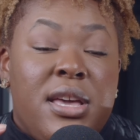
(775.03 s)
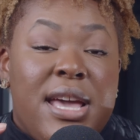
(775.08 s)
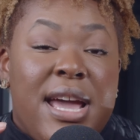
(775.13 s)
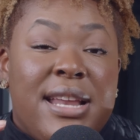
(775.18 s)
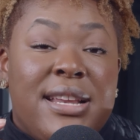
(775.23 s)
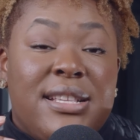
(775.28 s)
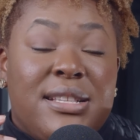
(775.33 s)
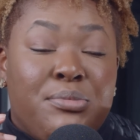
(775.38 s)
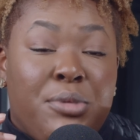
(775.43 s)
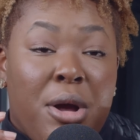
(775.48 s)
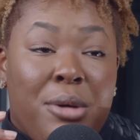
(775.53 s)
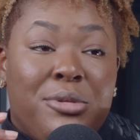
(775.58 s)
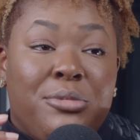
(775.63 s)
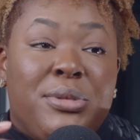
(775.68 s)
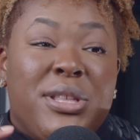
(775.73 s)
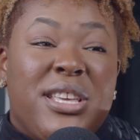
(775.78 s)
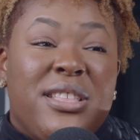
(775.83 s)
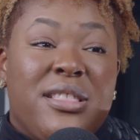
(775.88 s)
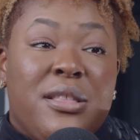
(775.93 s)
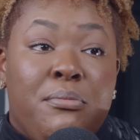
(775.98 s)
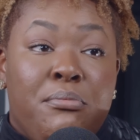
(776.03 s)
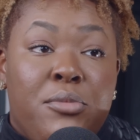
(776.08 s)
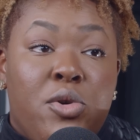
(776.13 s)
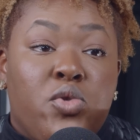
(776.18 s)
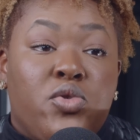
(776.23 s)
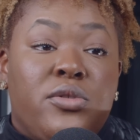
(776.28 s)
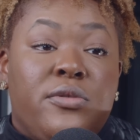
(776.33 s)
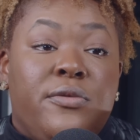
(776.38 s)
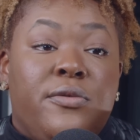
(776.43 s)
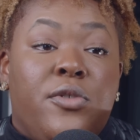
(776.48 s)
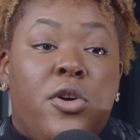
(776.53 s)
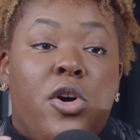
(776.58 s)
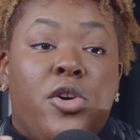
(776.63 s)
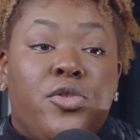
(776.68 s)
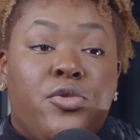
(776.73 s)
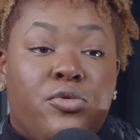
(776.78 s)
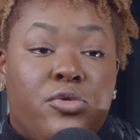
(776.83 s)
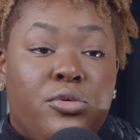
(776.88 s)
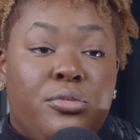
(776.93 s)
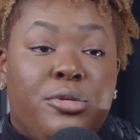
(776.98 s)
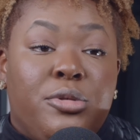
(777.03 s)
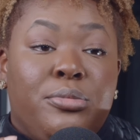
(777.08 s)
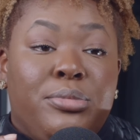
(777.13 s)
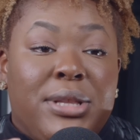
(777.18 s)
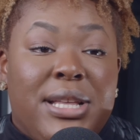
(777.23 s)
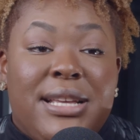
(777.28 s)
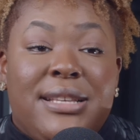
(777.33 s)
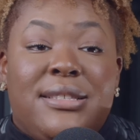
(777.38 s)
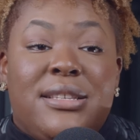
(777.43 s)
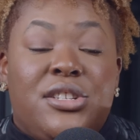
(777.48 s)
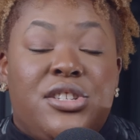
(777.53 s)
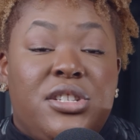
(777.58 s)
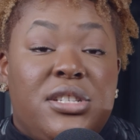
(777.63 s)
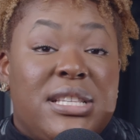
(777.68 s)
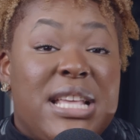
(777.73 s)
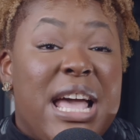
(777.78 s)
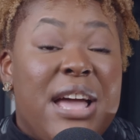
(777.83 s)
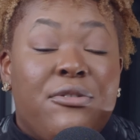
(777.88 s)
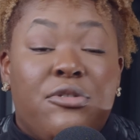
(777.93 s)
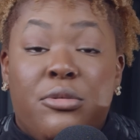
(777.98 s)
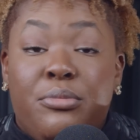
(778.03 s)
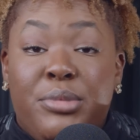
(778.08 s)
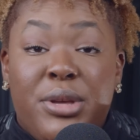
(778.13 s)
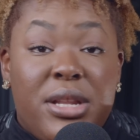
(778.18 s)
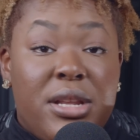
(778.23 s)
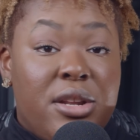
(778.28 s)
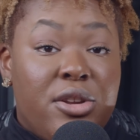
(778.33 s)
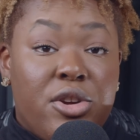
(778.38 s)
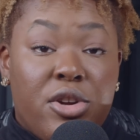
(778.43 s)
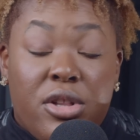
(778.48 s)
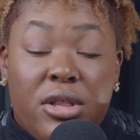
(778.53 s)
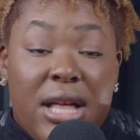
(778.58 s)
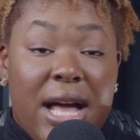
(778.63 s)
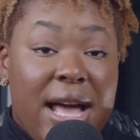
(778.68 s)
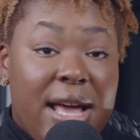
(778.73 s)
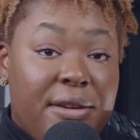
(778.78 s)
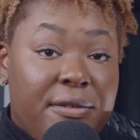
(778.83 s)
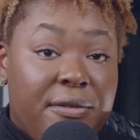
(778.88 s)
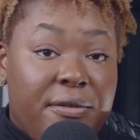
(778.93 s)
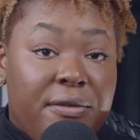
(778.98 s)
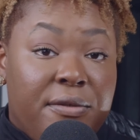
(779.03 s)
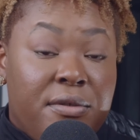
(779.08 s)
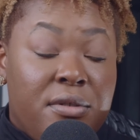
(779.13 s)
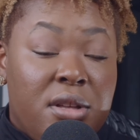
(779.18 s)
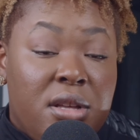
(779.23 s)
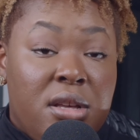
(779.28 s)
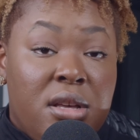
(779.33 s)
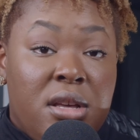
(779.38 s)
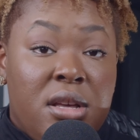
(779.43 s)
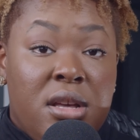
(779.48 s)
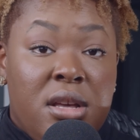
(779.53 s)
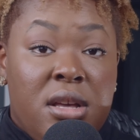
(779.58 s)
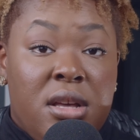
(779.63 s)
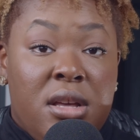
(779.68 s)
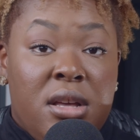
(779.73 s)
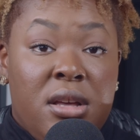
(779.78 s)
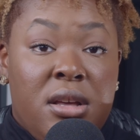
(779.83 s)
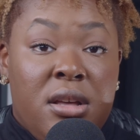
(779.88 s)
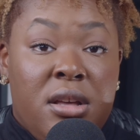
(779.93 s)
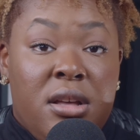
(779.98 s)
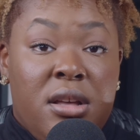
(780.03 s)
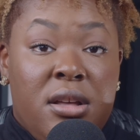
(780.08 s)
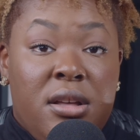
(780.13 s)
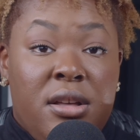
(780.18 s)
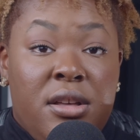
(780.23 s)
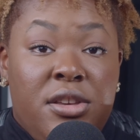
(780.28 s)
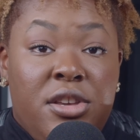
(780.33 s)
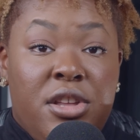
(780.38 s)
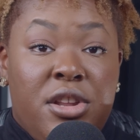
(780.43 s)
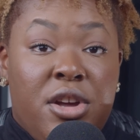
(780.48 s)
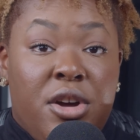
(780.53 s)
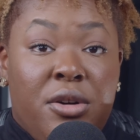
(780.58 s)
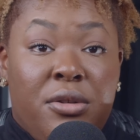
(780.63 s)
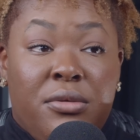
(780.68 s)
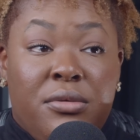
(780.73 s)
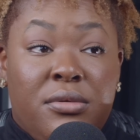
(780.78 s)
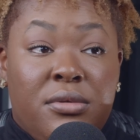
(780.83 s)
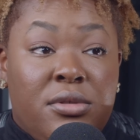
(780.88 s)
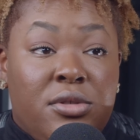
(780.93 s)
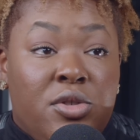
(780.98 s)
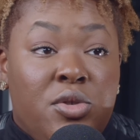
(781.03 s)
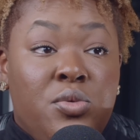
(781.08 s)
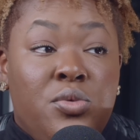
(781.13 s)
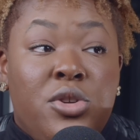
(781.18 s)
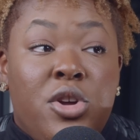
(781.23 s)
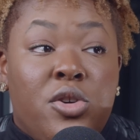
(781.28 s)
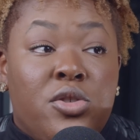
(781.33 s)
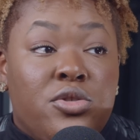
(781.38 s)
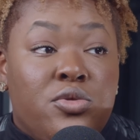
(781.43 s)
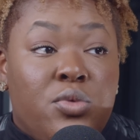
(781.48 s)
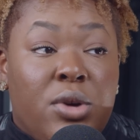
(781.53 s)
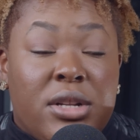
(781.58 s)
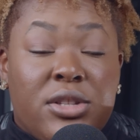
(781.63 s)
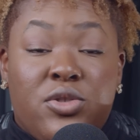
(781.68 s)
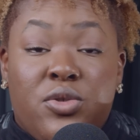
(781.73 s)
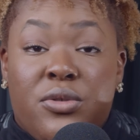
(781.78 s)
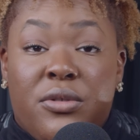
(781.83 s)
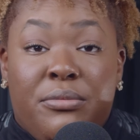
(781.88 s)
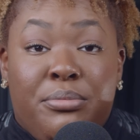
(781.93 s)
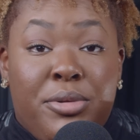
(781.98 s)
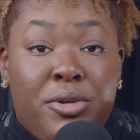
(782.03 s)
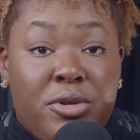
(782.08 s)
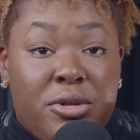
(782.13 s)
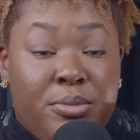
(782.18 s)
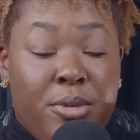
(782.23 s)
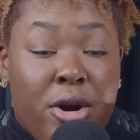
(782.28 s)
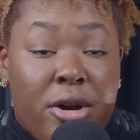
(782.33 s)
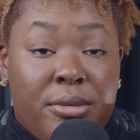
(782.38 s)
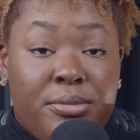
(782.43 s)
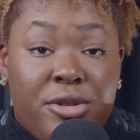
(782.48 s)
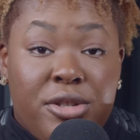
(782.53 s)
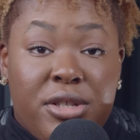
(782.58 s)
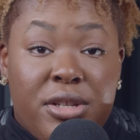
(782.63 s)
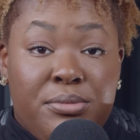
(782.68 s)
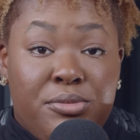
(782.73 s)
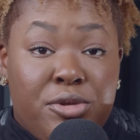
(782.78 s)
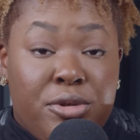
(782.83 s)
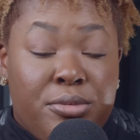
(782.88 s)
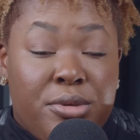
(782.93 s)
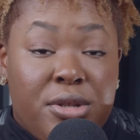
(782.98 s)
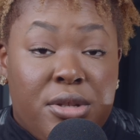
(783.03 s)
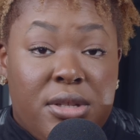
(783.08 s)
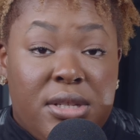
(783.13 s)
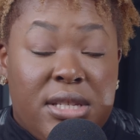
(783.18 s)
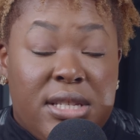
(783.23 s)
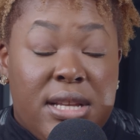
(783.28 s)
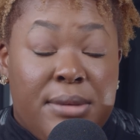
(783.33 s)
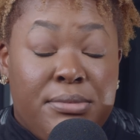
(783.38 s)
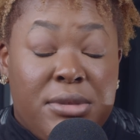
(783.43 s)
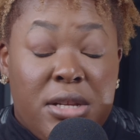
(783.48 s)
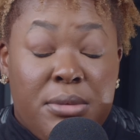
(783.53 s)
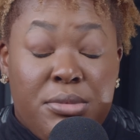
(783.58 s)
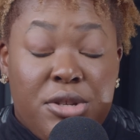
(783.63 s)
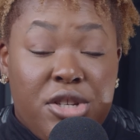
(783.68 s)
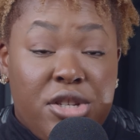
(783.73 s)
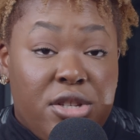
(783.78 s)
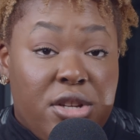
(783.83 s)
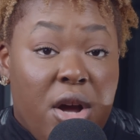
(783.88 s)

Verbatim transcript: and is probably in the most vulnerable place that she's ever been in her life. You know, who knows what sort of postpartum symptoms symptoms she's